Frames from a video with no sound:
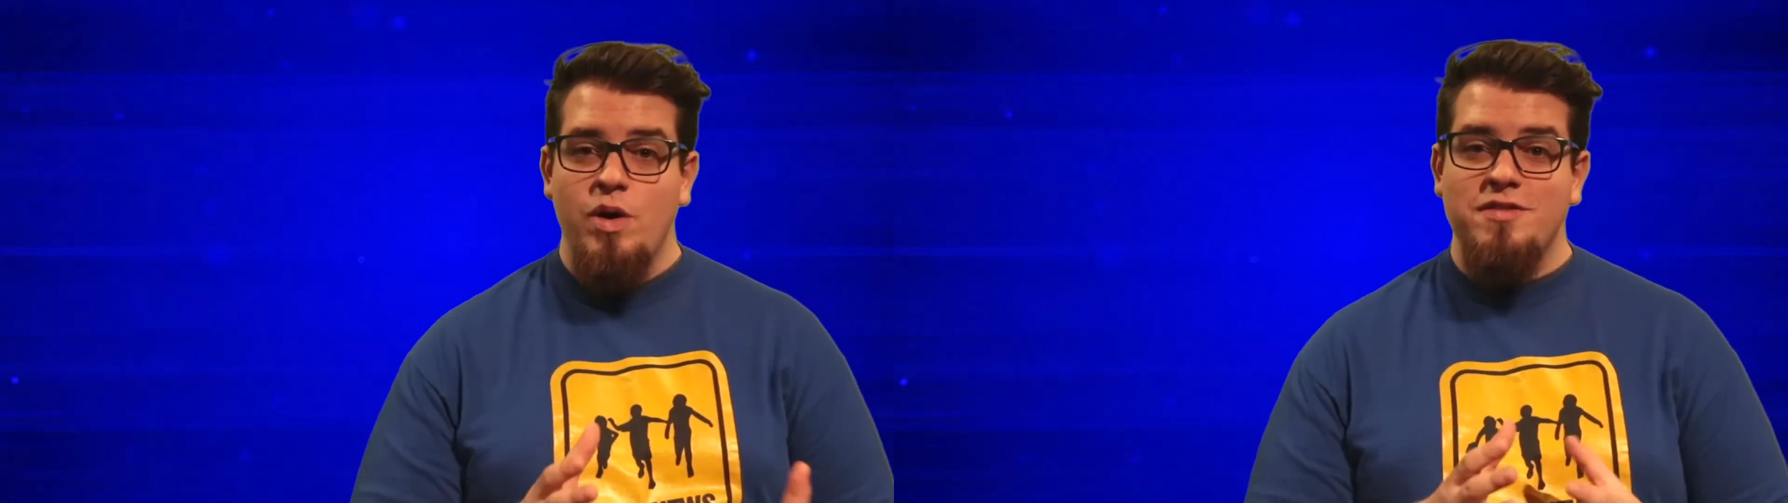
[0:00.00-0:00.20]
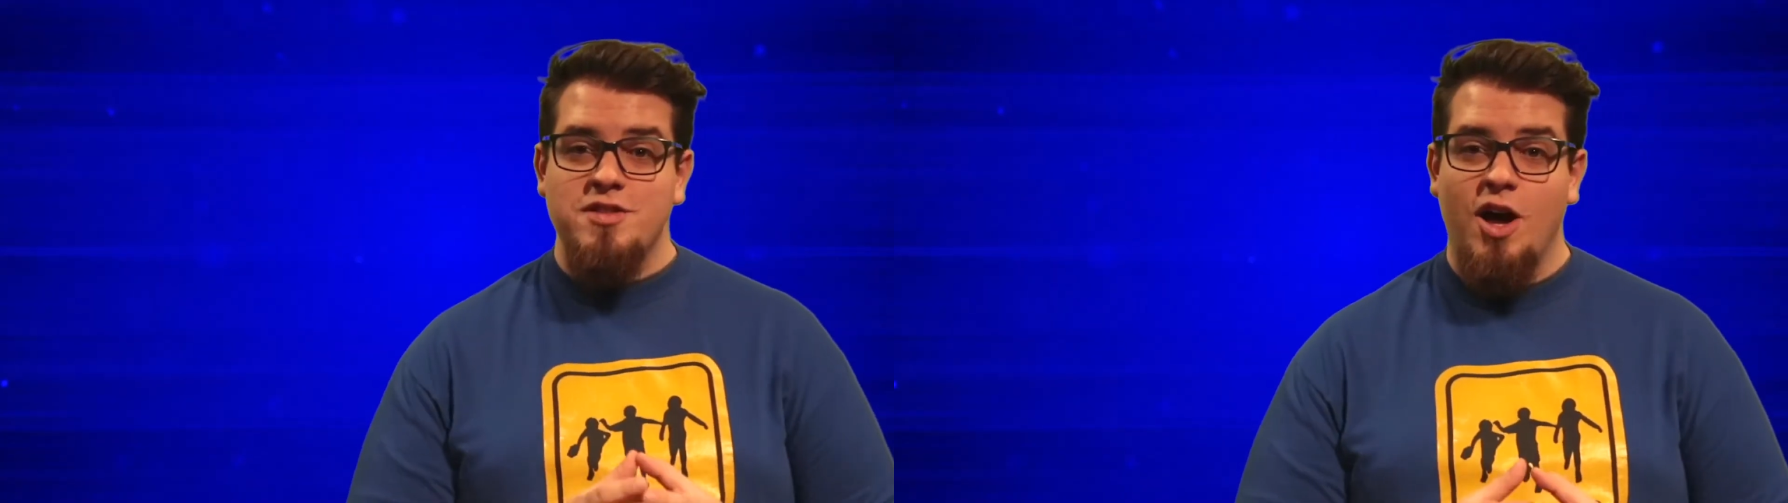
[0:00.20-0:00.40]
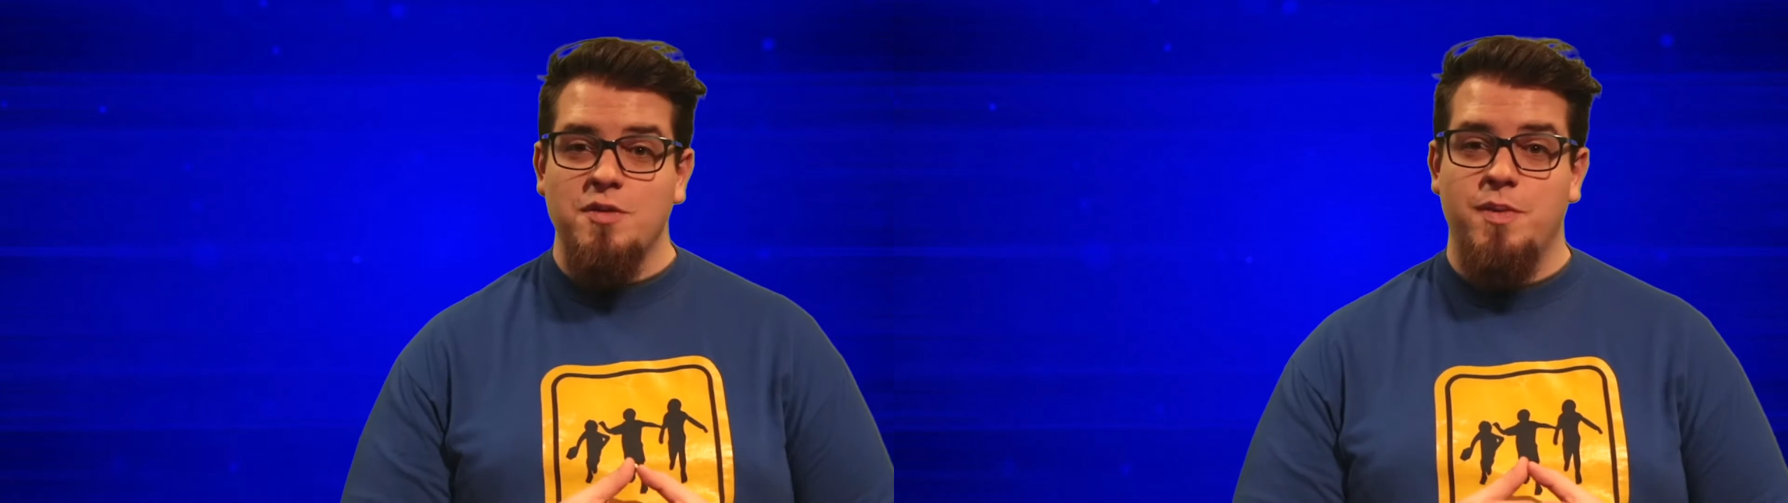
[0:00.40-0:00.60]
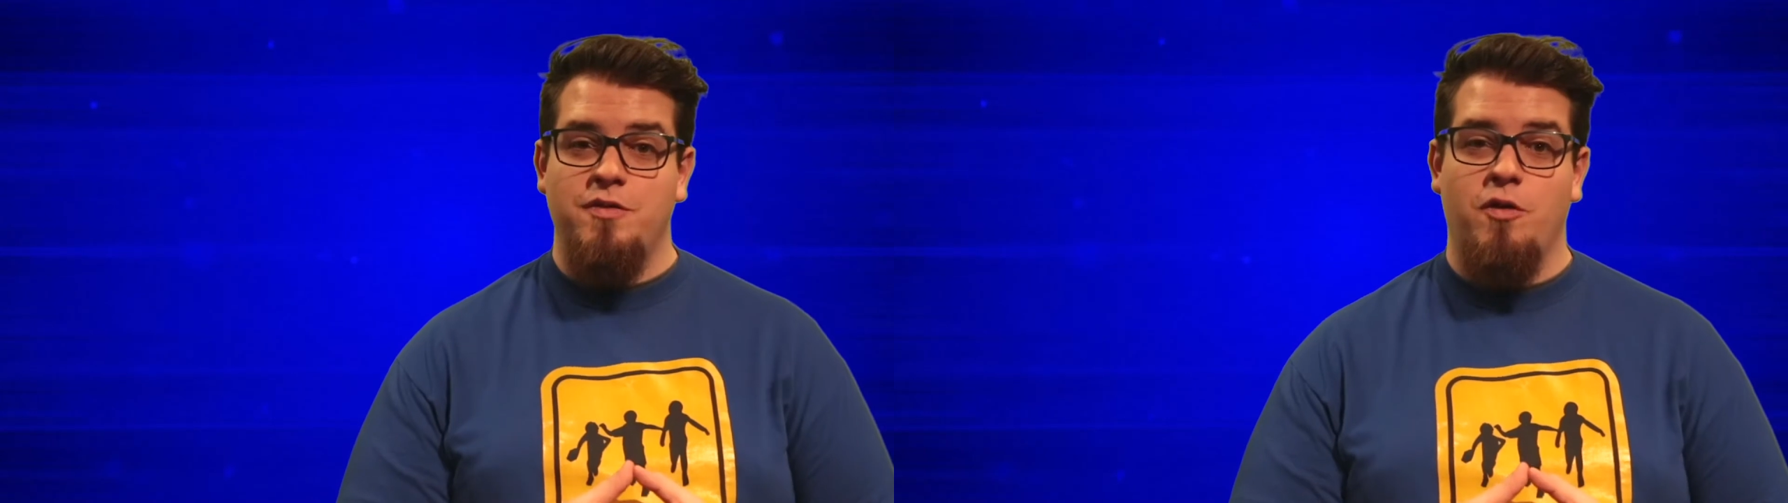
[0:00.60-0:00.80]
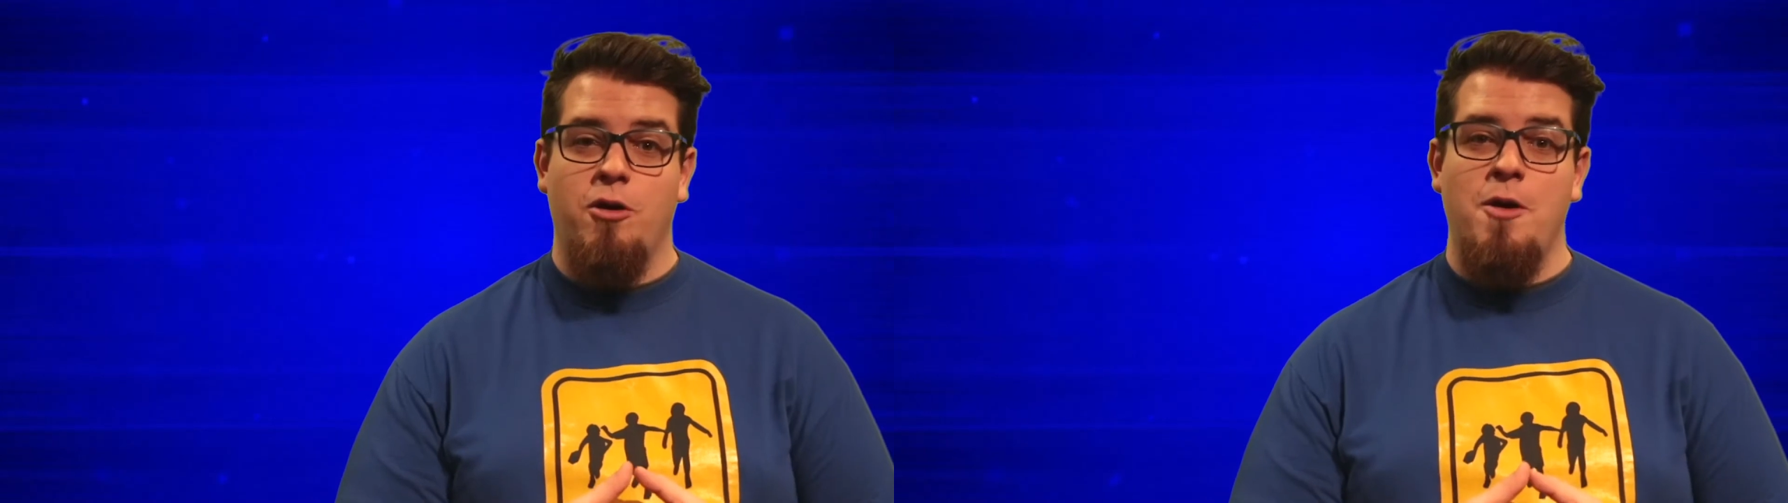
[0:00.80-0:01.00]
We've talked
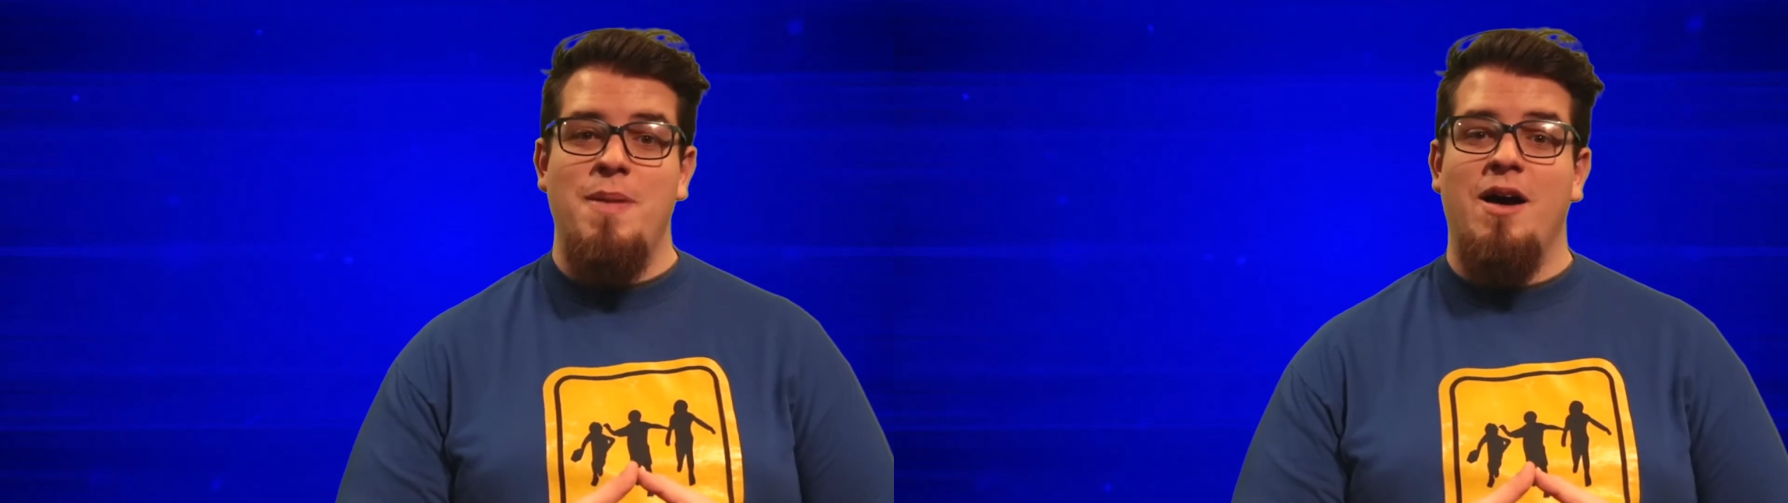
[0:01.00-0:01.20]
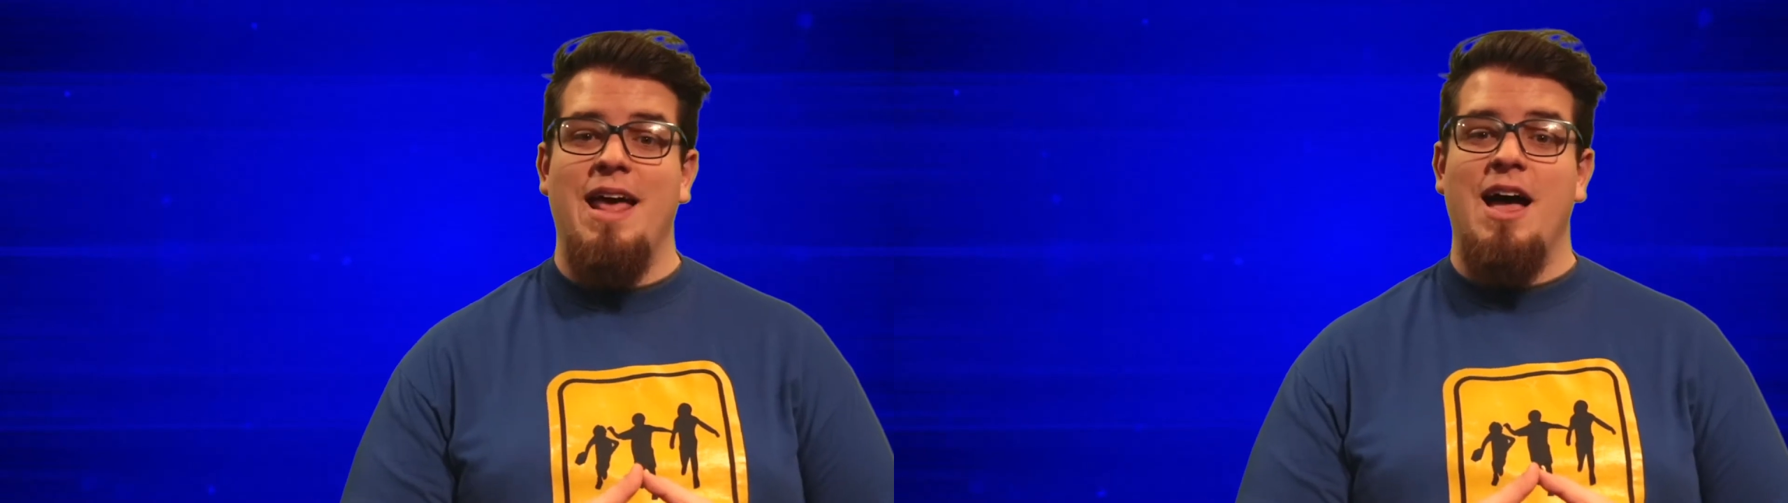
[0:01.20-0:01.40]
before about